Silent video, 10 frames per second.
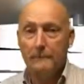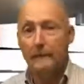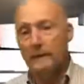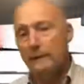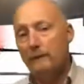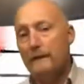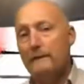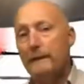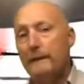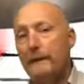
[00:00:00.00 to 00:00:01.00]
Generally
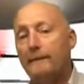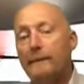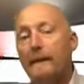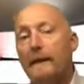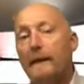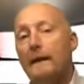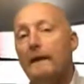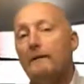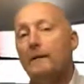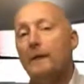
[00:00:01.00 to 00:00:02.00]
speaking,
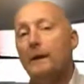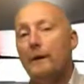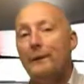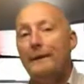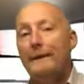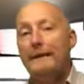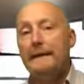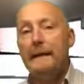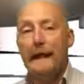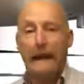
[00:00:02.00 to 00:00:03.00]
if you're not
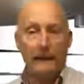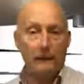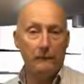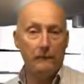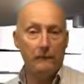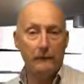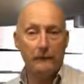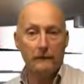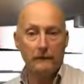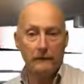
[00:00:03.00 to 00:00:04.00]
eating adequate
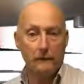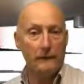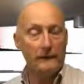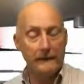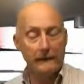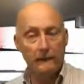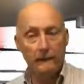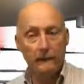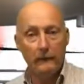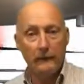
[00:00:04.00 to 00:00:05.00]
amounts of good quality food,